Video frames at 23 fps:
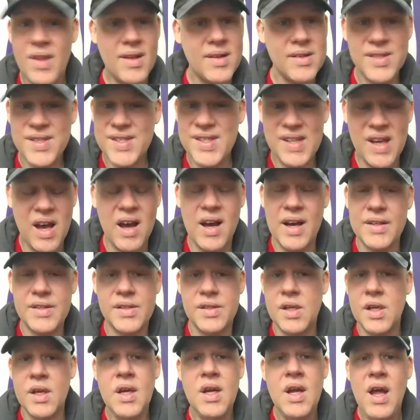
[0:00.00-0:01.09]

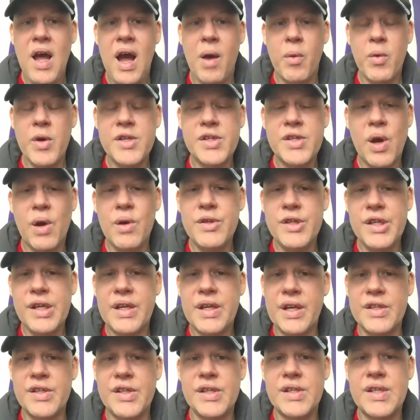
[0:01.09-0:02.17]
Sucks. I wish OG
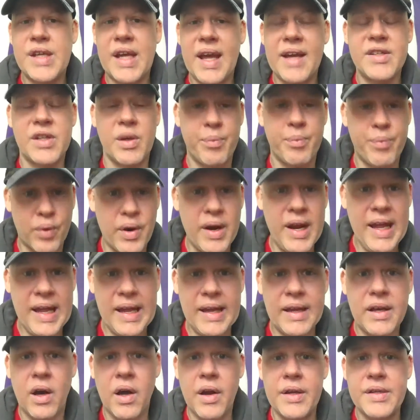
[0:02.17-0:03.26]
could just catch a
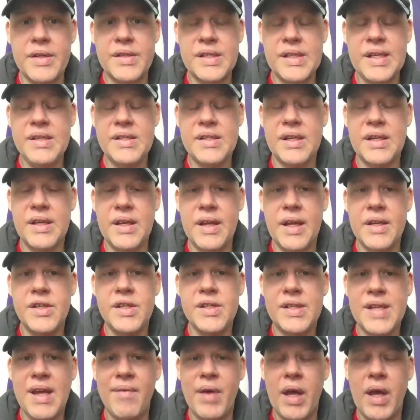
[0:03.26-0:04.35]
break on a season and
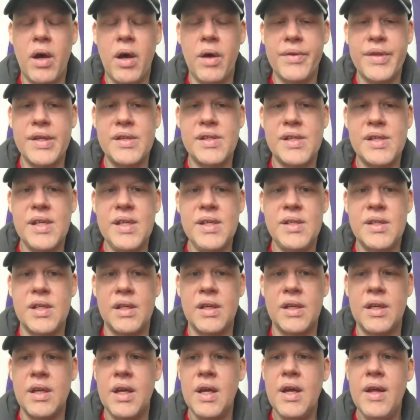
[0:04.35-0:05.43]
just have a healthy
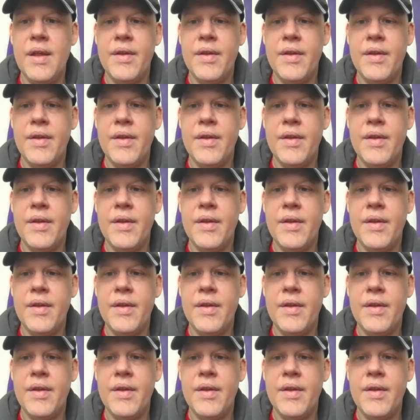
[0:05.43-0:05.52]
season.